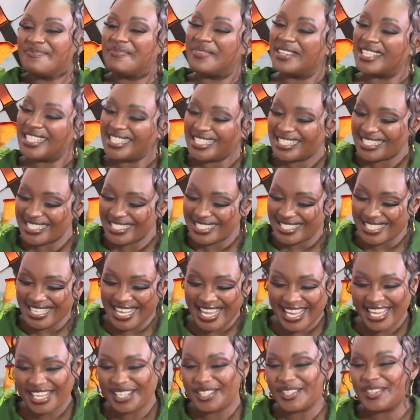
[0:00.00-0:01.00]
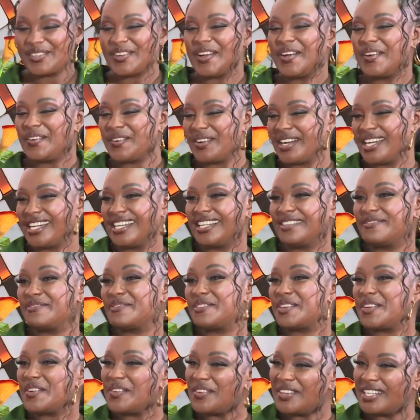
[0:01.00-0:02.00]
Please say hello to our
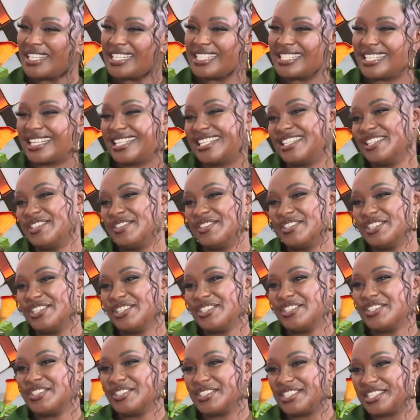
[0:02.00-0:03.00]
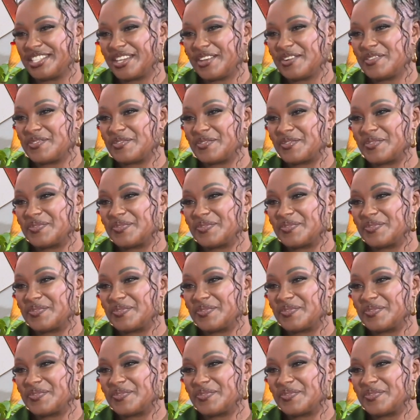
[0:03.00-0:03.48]
viewers and introduce yourself.